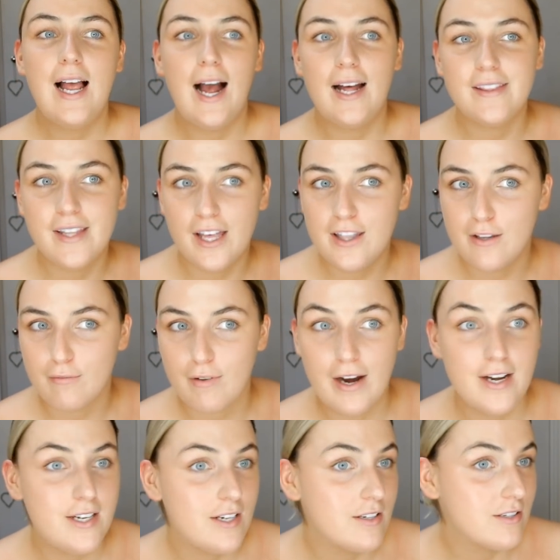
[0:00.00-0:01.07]
and then the
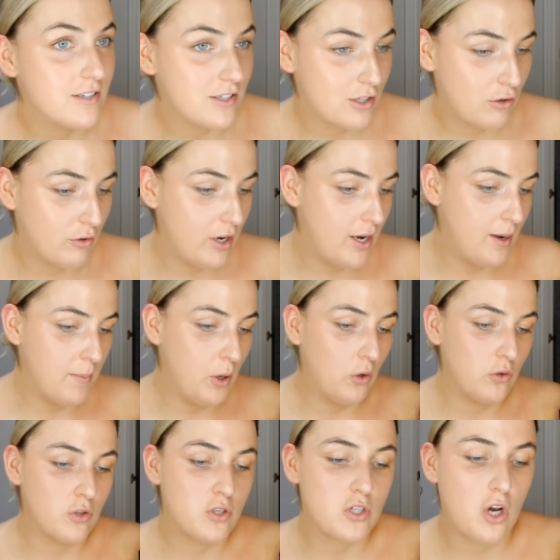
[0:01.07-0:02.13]
radiance cream
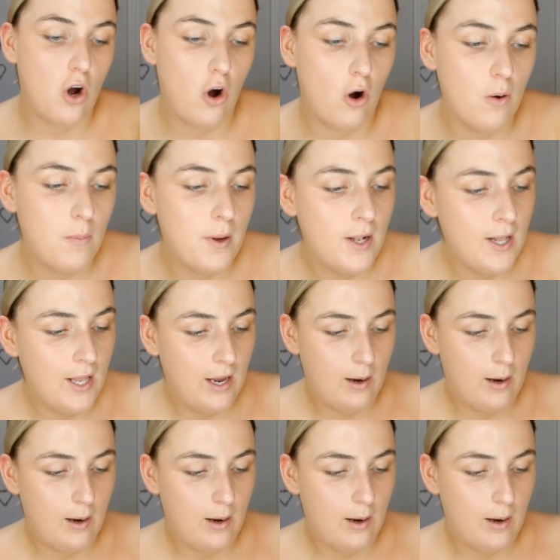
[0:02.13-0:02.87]
on top.